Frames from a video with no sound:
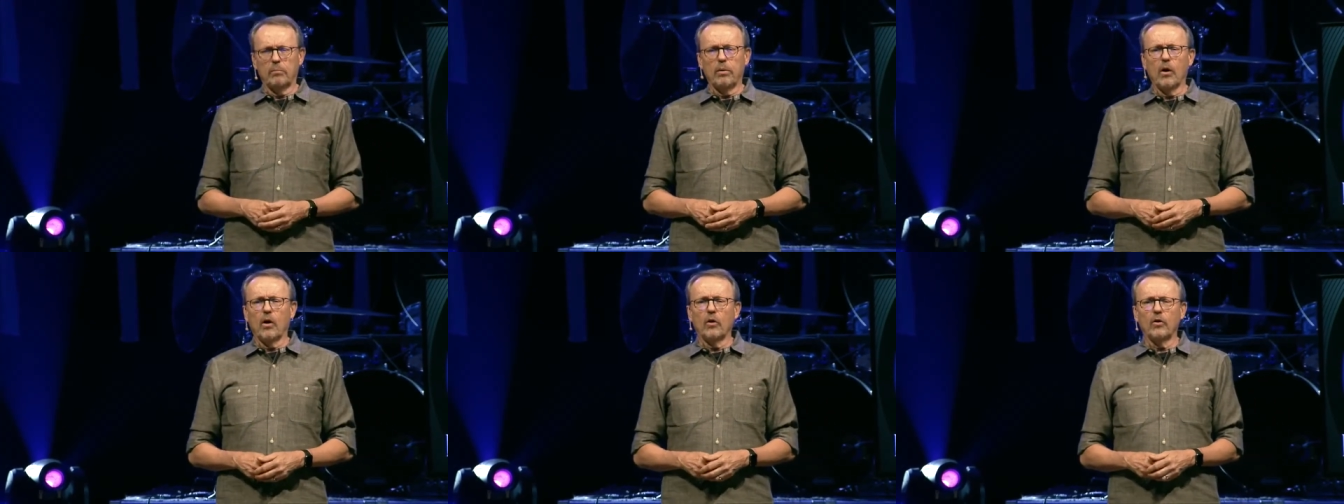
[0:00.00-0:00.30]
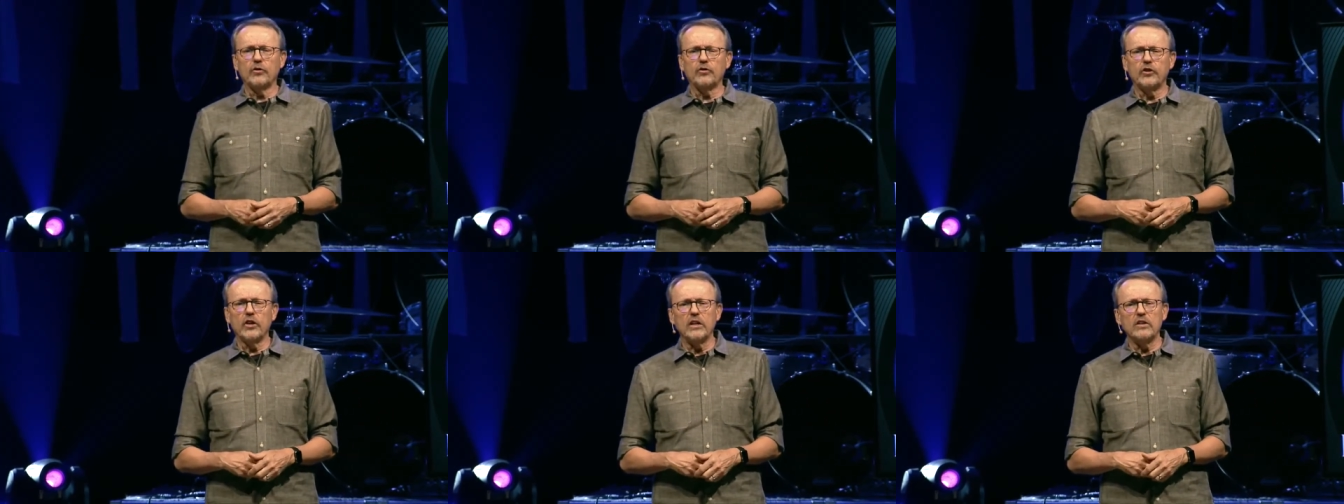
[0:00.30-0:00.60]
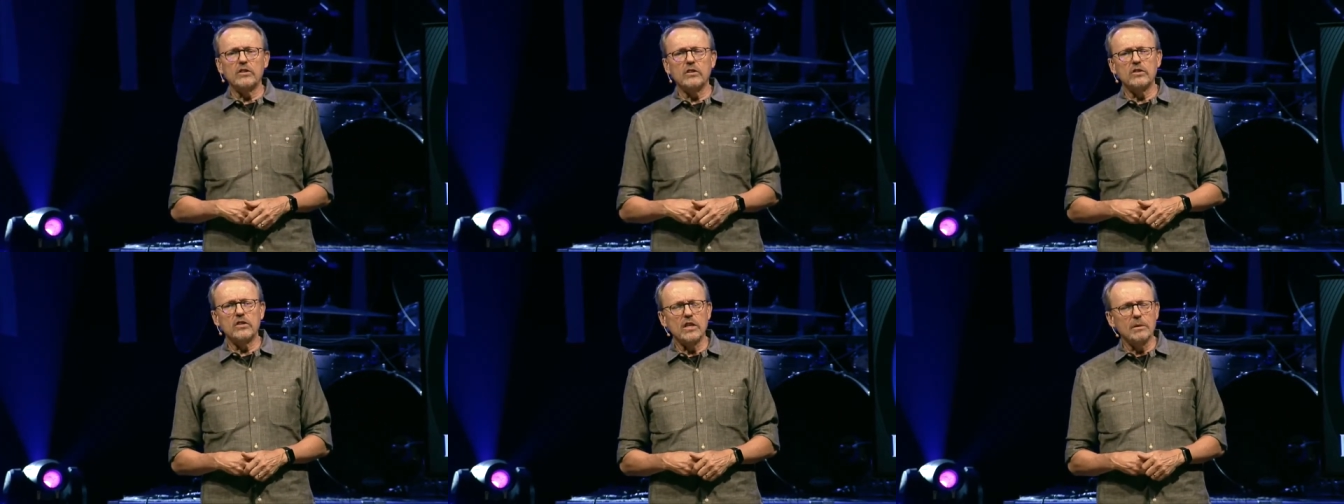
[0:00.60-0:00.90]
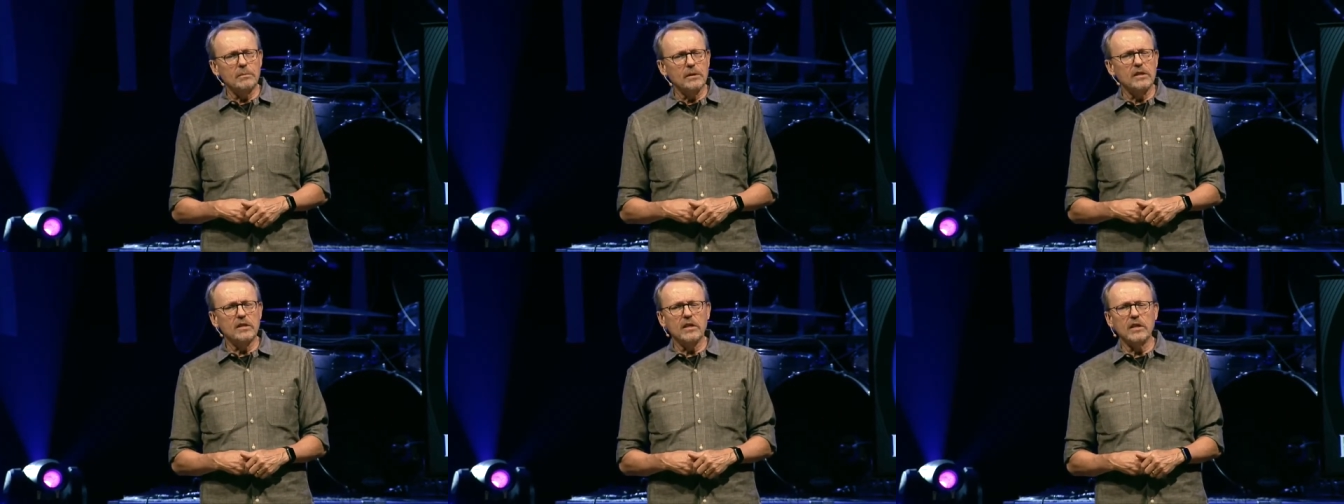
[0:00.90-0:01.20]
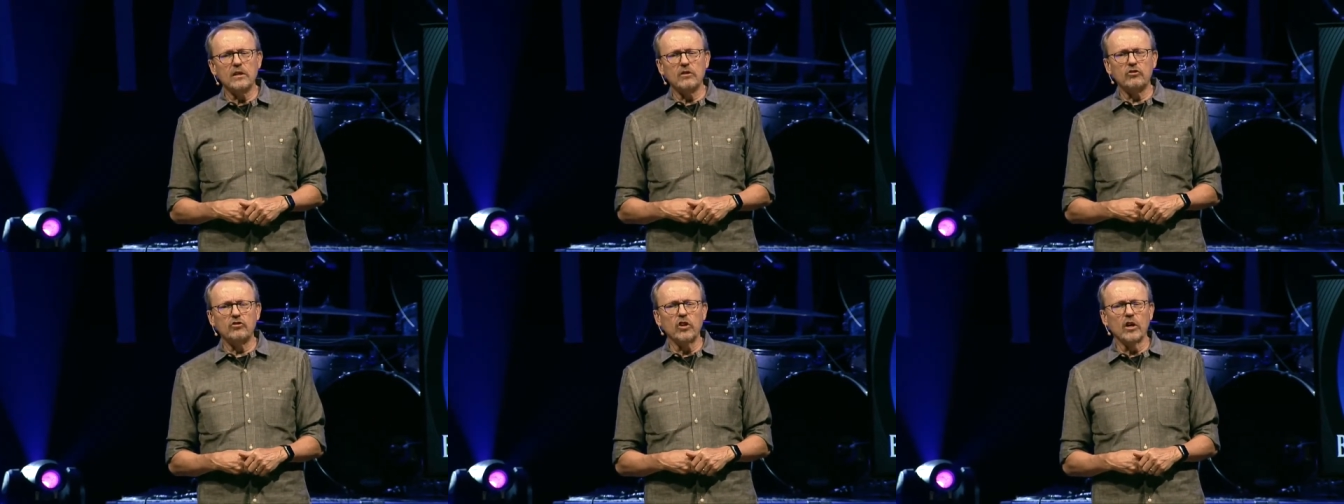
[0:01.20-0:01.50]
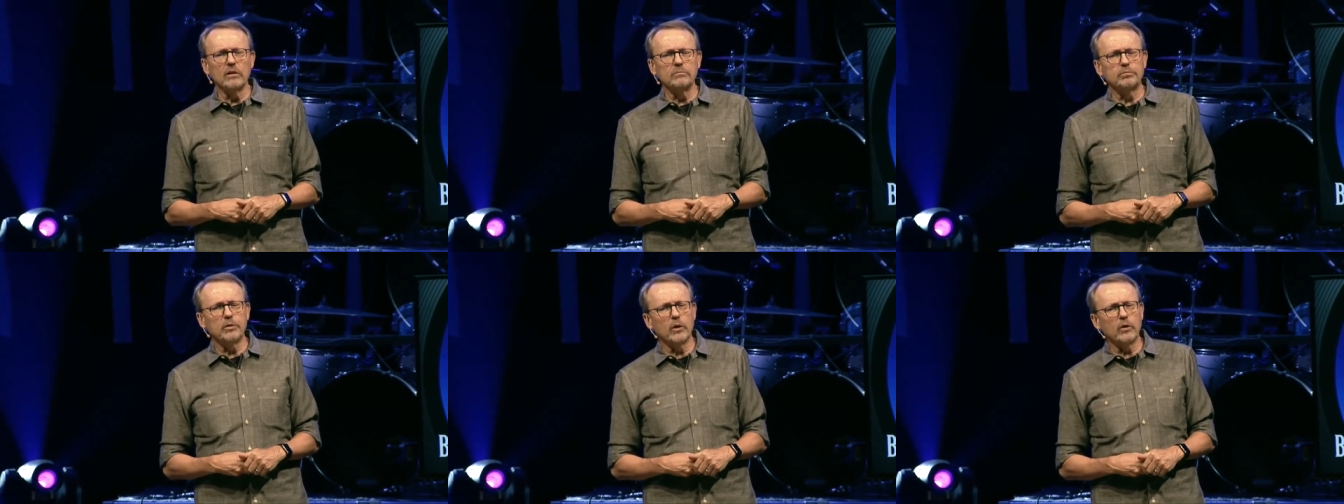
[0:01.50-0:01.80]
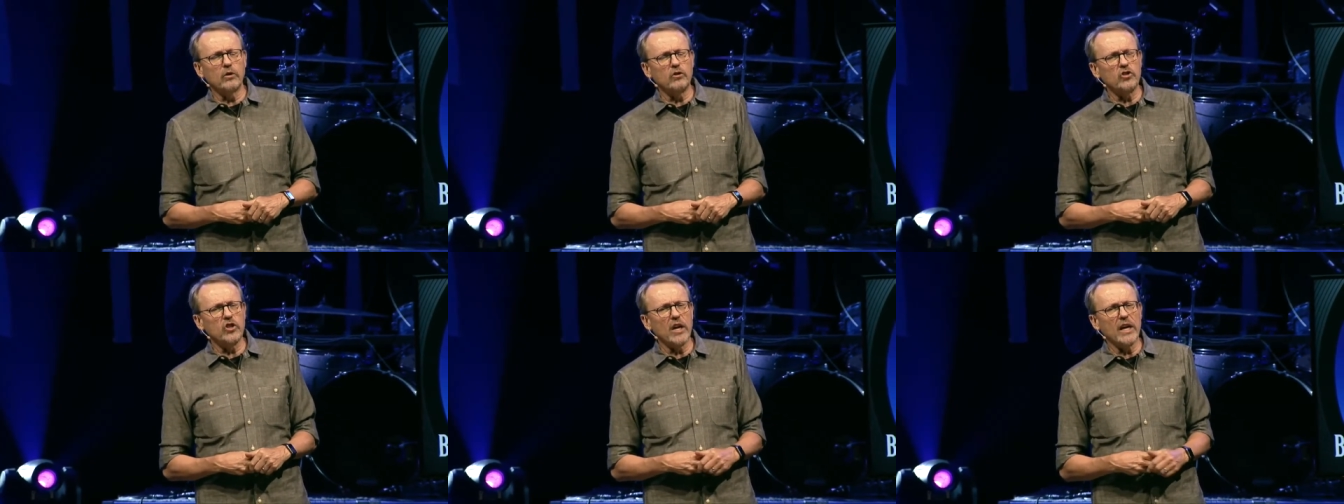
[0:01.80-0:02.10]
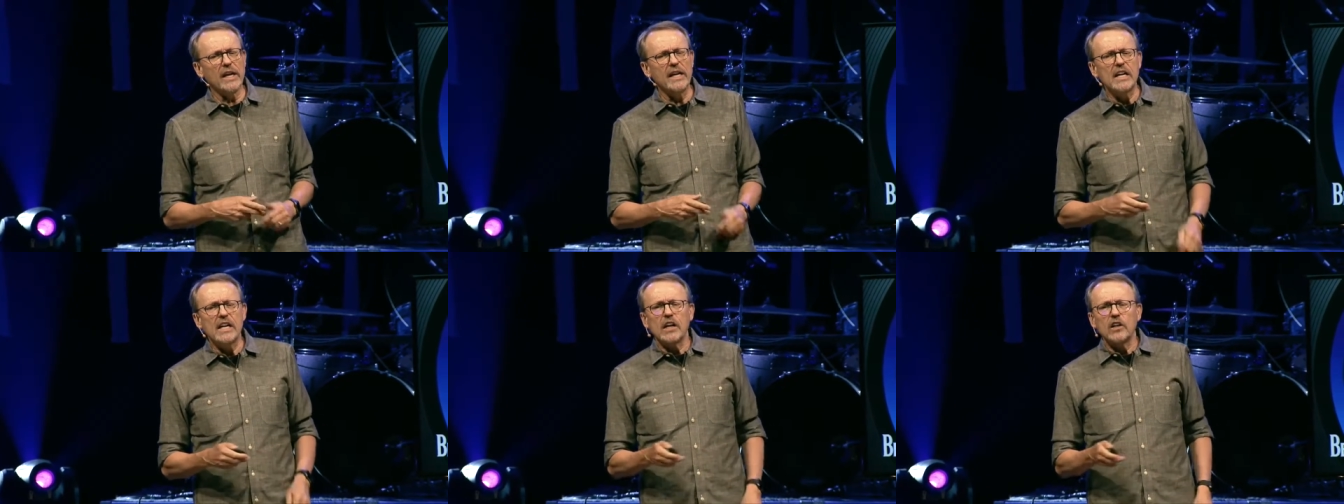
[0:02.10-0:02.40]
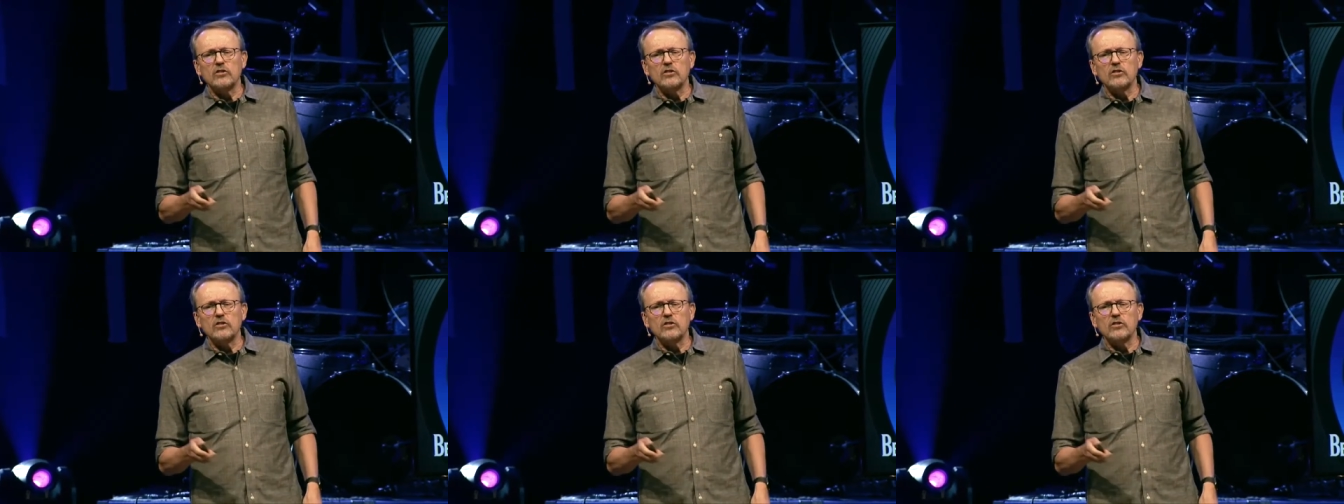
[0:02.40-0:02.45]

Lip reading: Paul said to Timothy, his young protege,